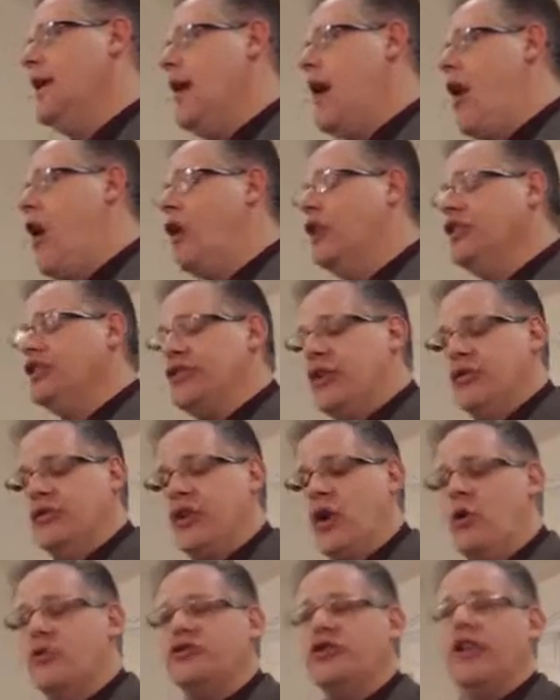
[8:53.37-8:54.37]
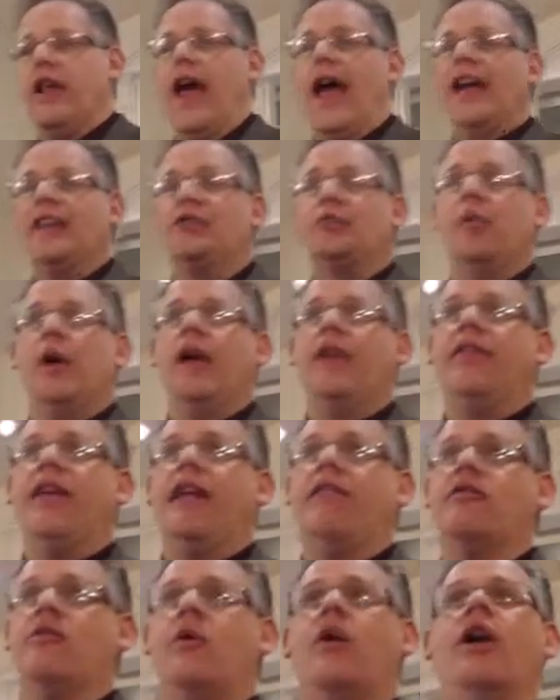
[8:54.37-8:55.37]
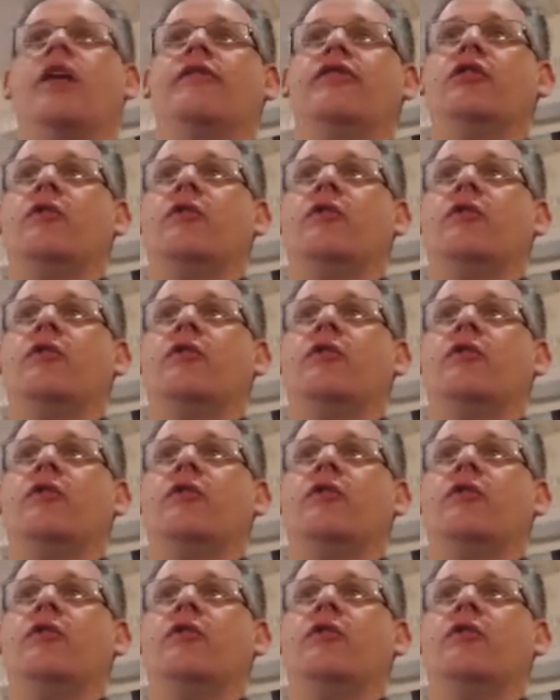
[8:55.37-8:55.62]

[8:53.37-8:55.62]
I also told you last week that every one of